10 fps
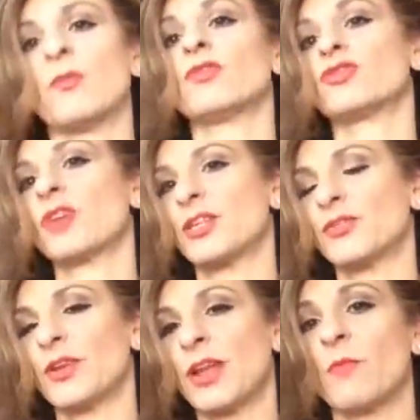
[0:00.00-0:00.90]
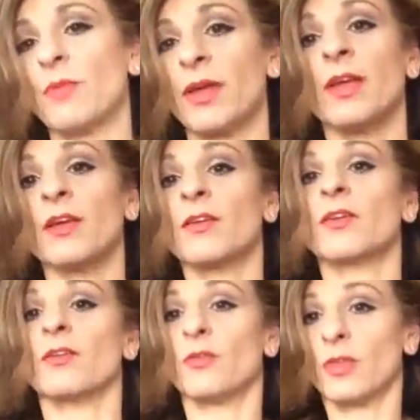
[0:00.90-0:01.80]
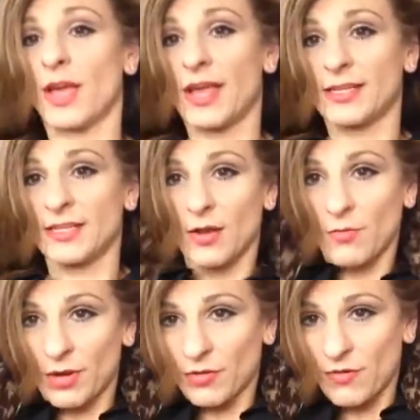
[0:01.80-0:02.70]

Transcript: not try and do it now, but you know the idea when you